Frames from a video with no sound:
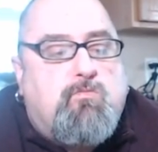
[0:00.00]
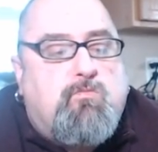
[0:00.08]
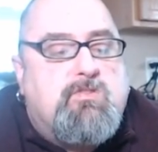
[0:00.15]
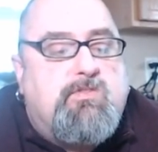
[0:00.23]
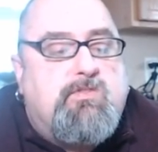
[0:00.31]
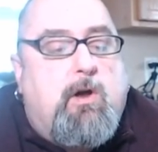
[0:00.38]

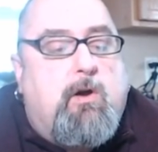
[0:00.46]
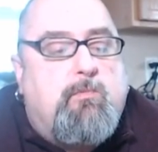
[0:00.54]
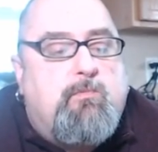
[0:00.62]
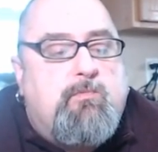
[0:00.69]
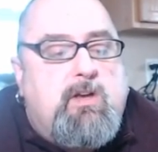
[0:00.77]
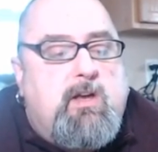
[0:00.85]
So,
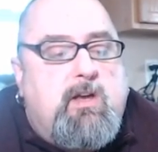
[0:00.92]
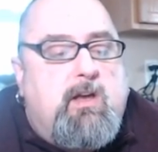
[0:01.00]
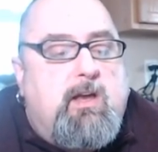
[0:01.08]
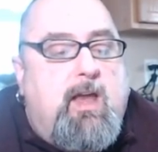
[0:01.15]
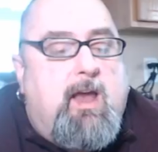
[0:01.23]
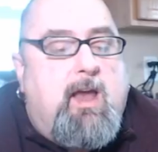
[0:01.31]

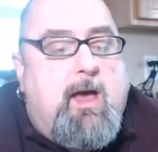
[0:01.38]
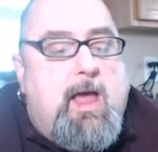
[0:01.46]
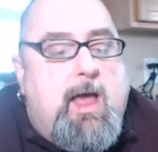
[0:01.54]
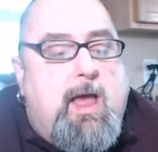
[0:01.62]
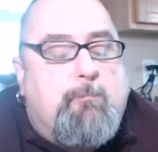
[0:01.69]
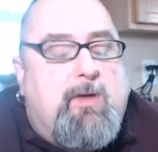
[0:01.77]

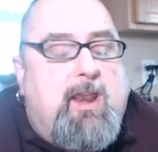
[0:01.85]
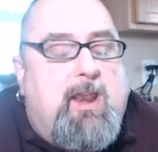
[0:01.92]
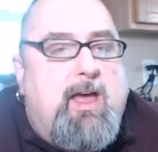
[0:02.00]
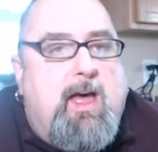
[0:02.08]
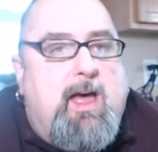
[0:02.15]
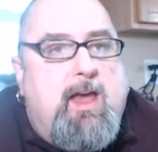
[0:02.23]
yeah,
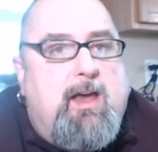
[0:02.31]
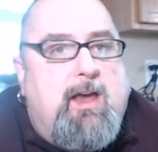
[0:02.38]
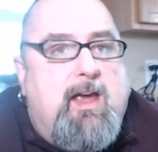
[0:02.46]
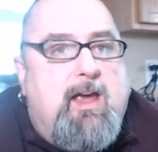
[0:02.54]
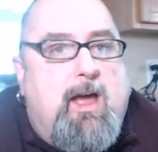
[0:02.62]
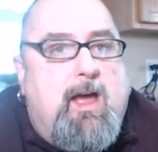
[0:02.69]

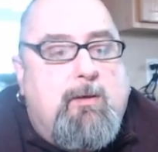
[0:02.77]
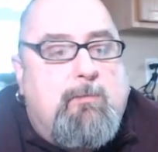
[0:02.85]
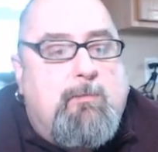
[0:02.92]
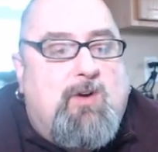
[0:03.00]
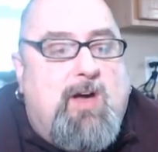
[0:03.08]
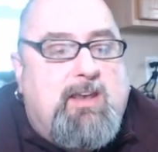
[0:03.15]
I
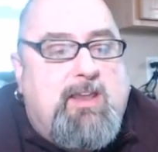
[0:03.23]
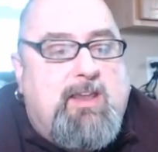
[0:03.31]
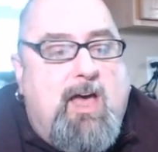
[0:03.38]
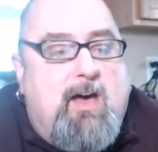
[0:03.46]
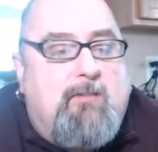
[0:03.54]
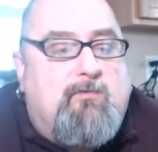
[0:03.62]
am glad to
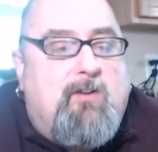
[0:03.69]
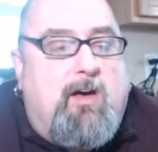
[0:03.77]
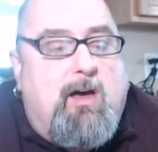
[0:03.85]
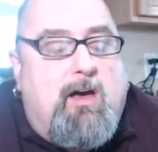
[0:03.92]
have